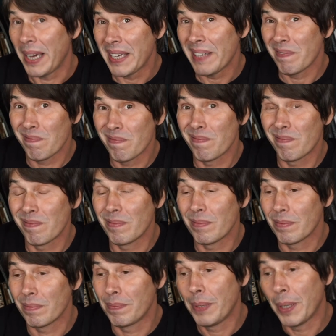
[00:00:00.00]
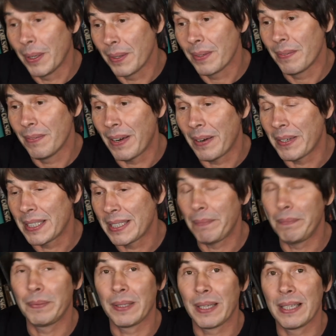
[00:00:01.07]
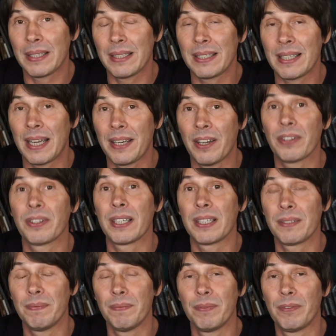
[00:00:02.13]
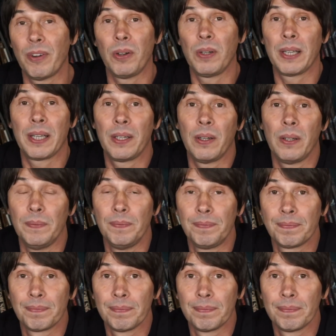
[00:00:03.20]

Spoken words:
way, put very simply, is to say nothing's falling at all.